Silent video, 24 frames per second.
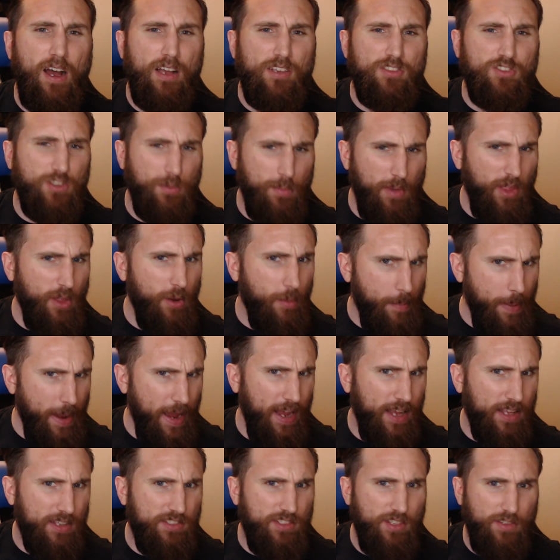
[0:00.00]
some other
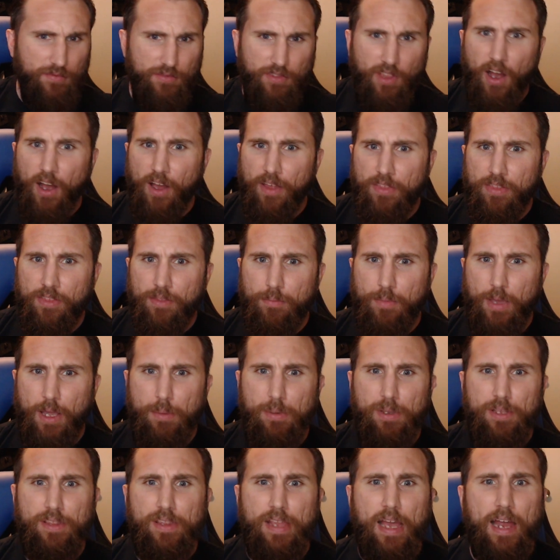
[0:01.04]
bands have done,
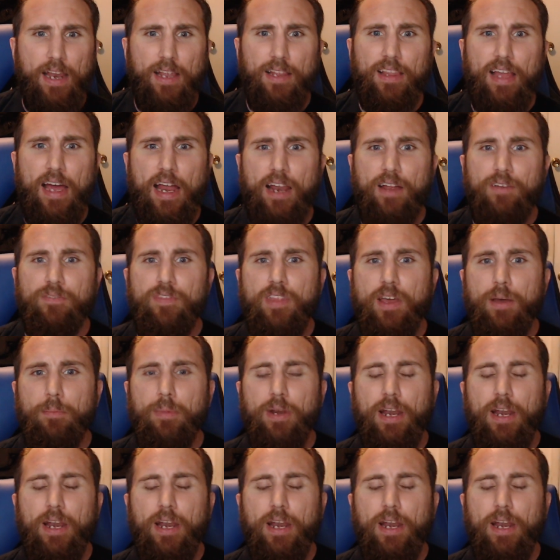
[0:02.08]
maybe not a lot of them,